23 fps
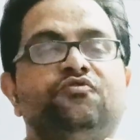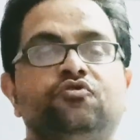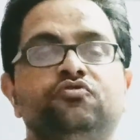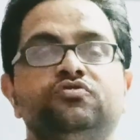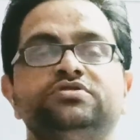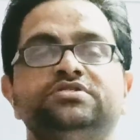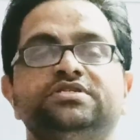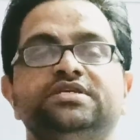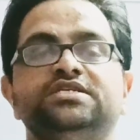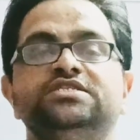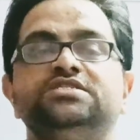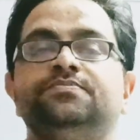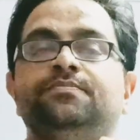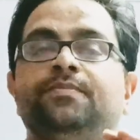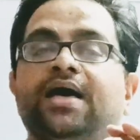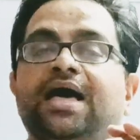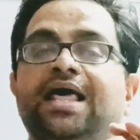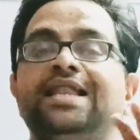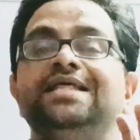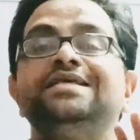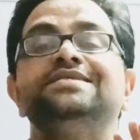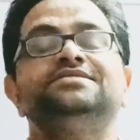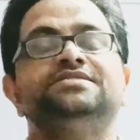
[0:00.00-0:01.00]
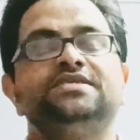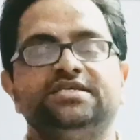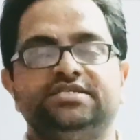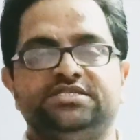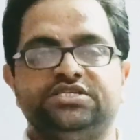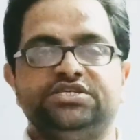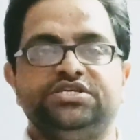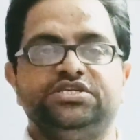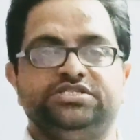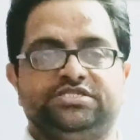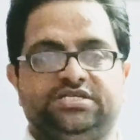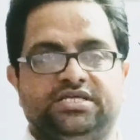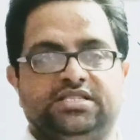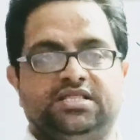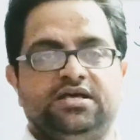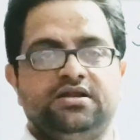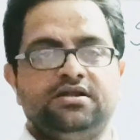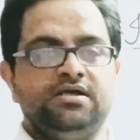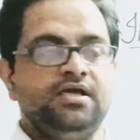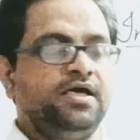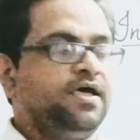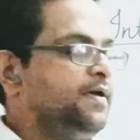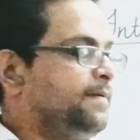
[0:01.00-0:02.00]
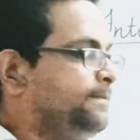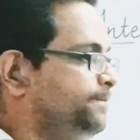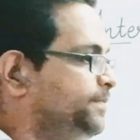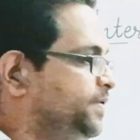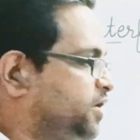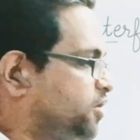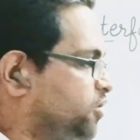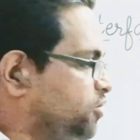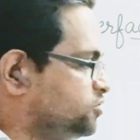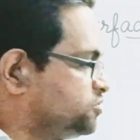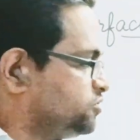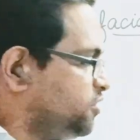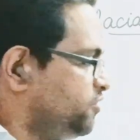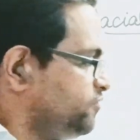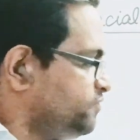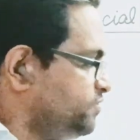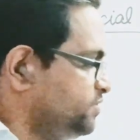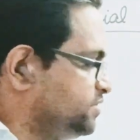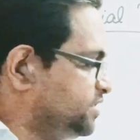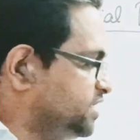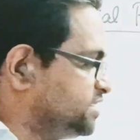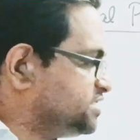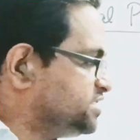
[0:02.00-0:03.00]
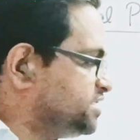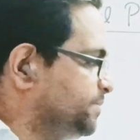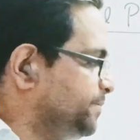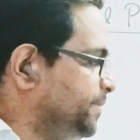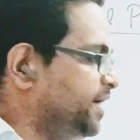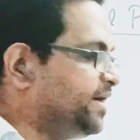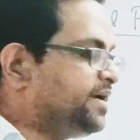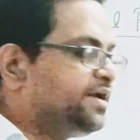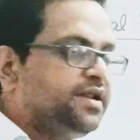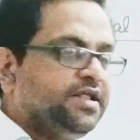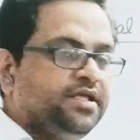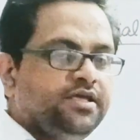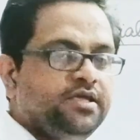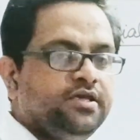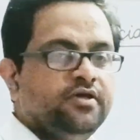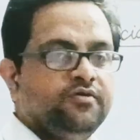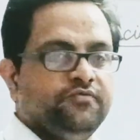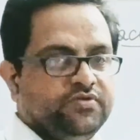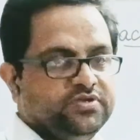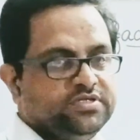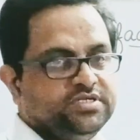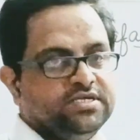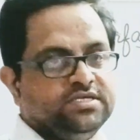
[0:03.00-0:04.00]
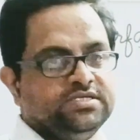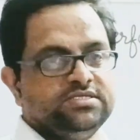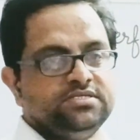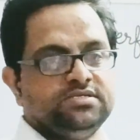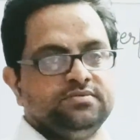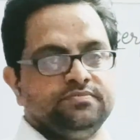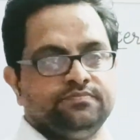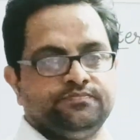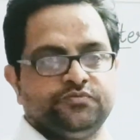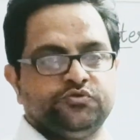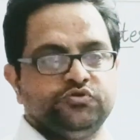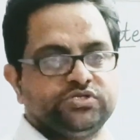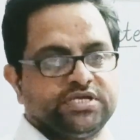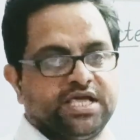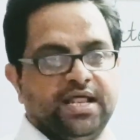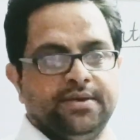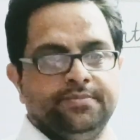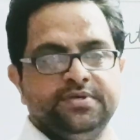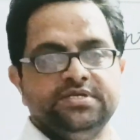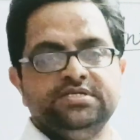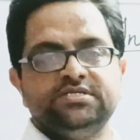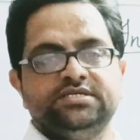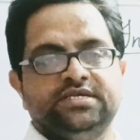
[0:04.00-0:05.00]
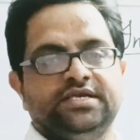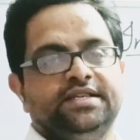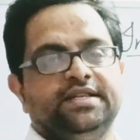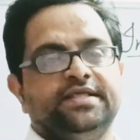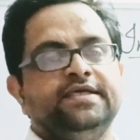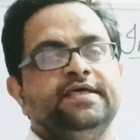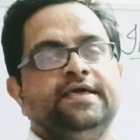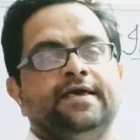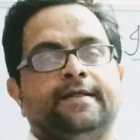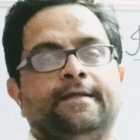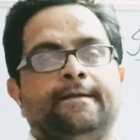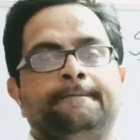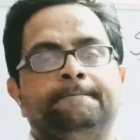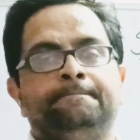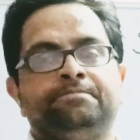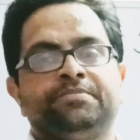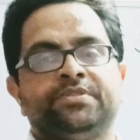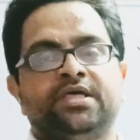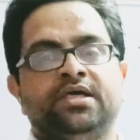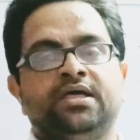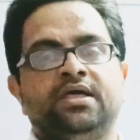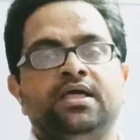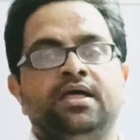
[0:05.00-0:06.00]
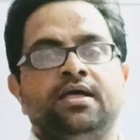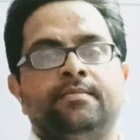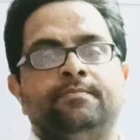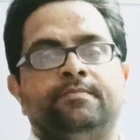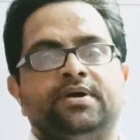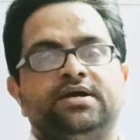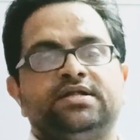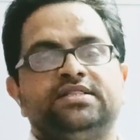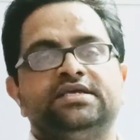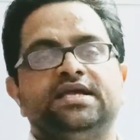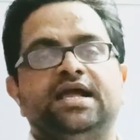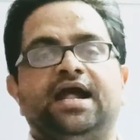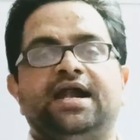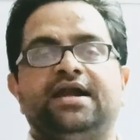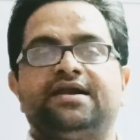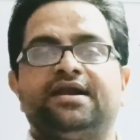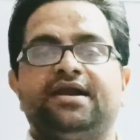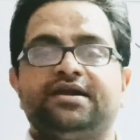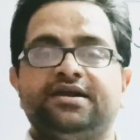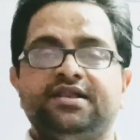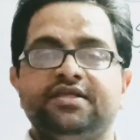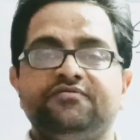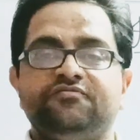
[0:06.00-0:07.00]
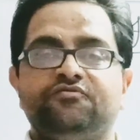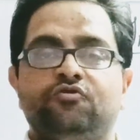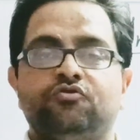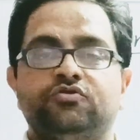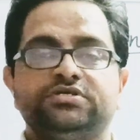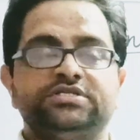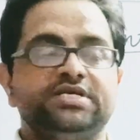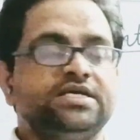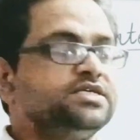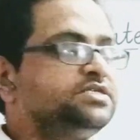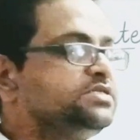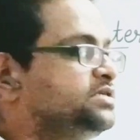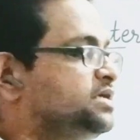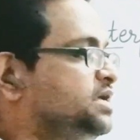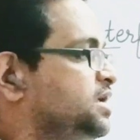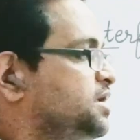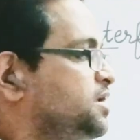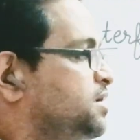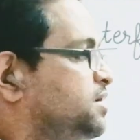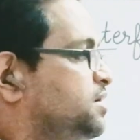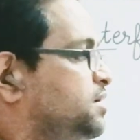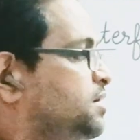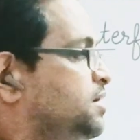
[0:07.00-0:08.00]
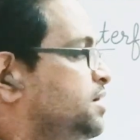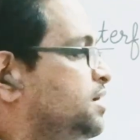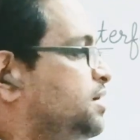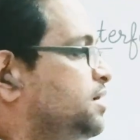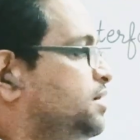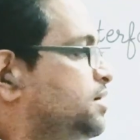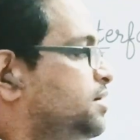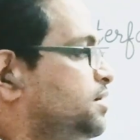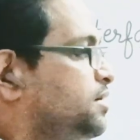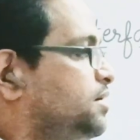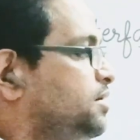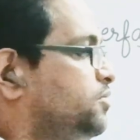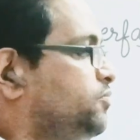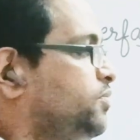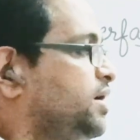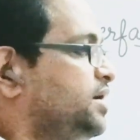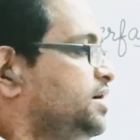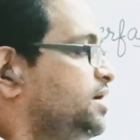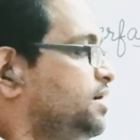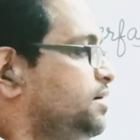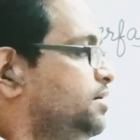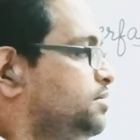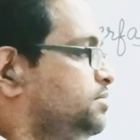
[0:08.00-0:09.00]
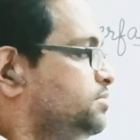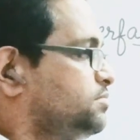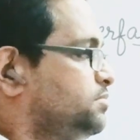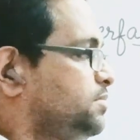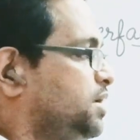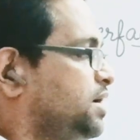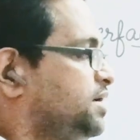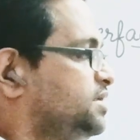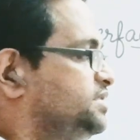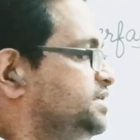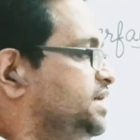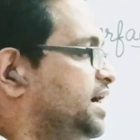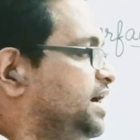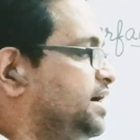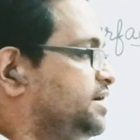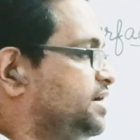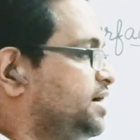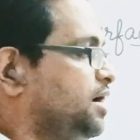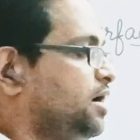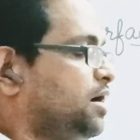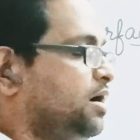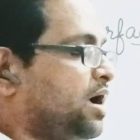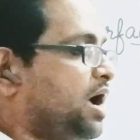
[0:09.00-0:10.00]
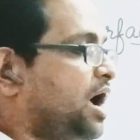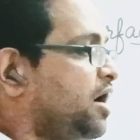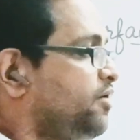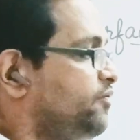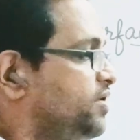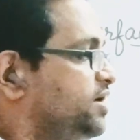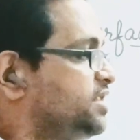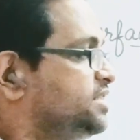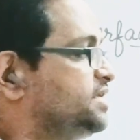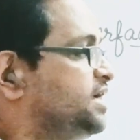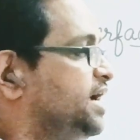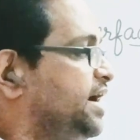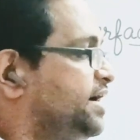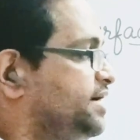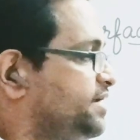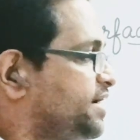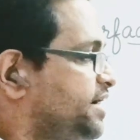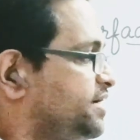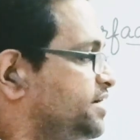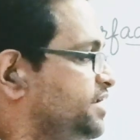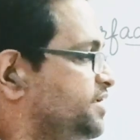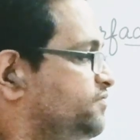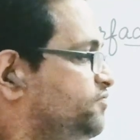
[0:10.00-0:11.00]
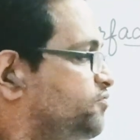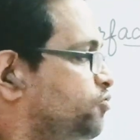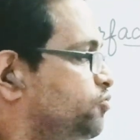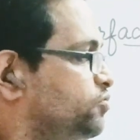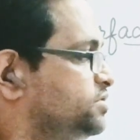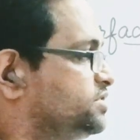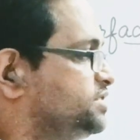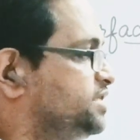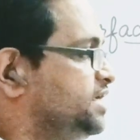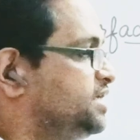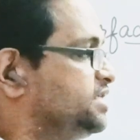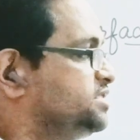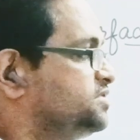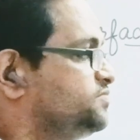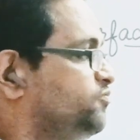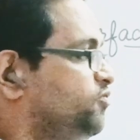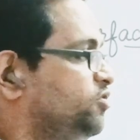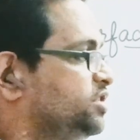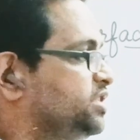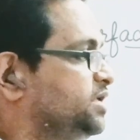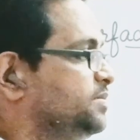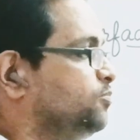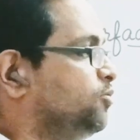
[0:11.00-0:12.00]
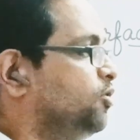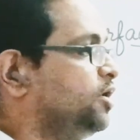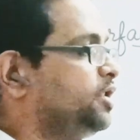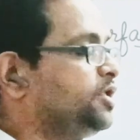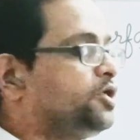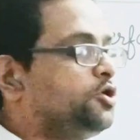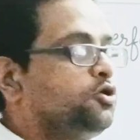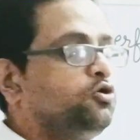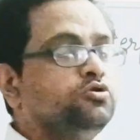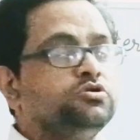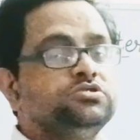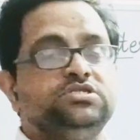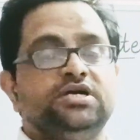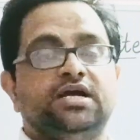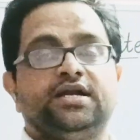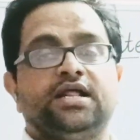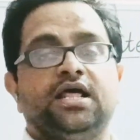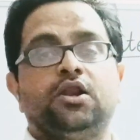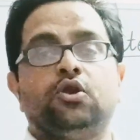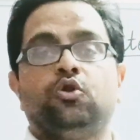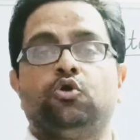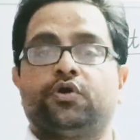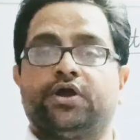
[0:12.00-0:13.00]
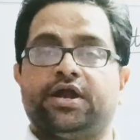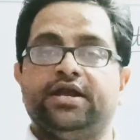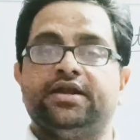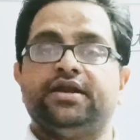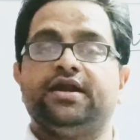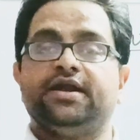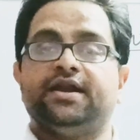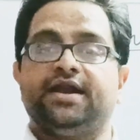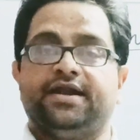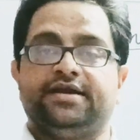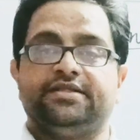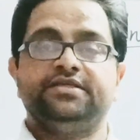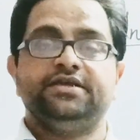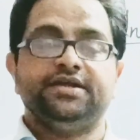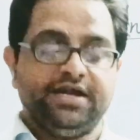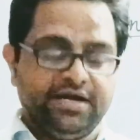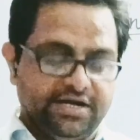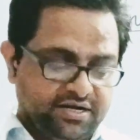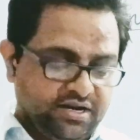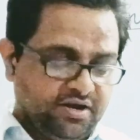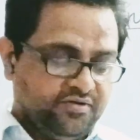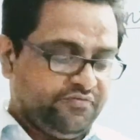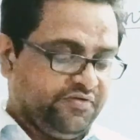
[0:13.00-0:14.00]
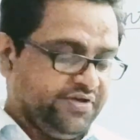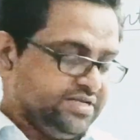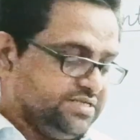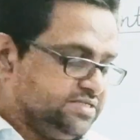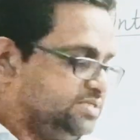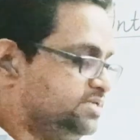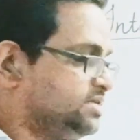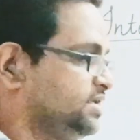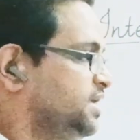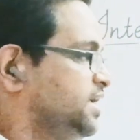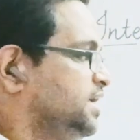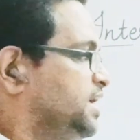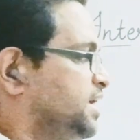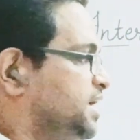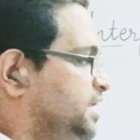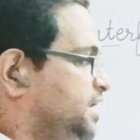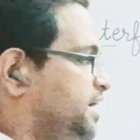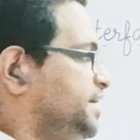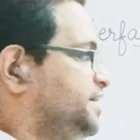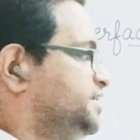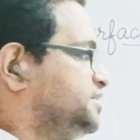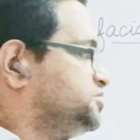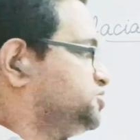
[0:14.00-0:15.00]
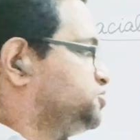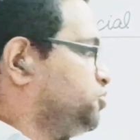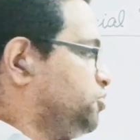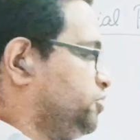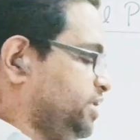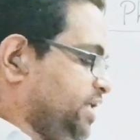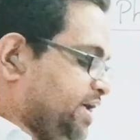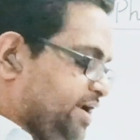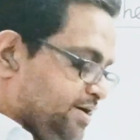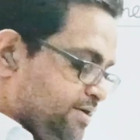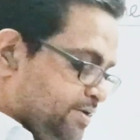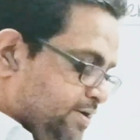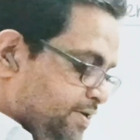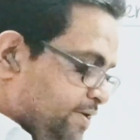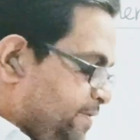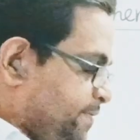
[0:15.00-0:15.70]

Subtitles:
forces balances each other because of the symmetry which is which can be seen here. But the attractive forces, what are the how are the attractive forces for the molecules that are located at the interface? Let us draw that.